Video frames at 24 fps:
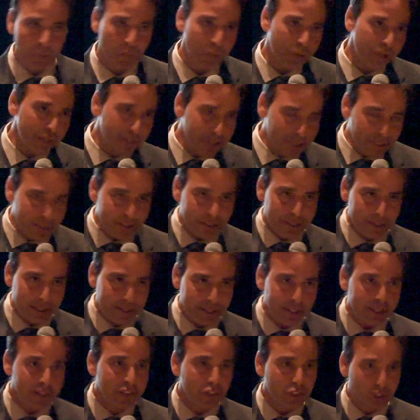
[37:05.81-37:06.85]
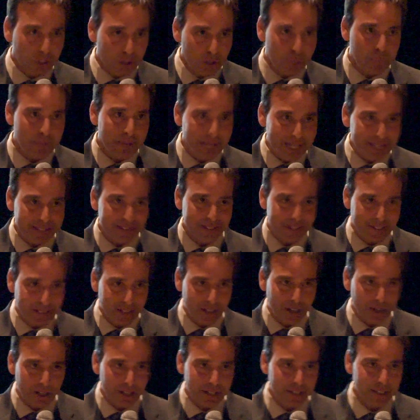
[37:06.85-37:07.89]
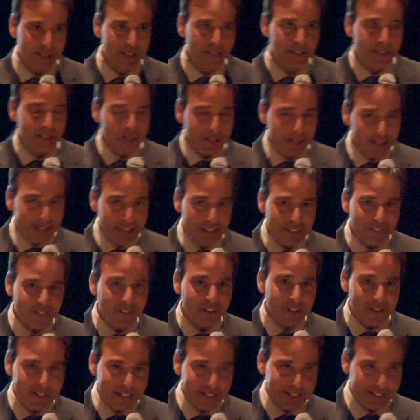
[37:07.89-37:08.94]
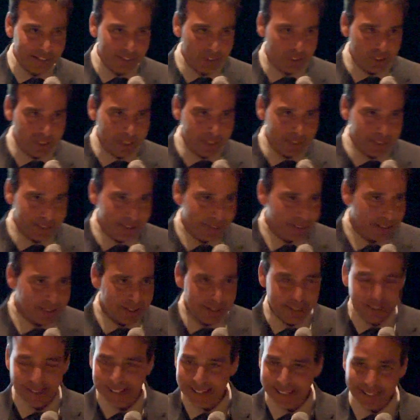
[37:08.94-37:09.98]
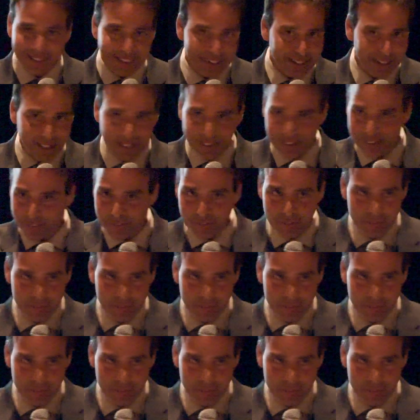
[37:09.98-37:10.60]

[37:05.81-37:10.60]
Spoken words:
We're literally going to turn back the clock and have less sunshine. That's not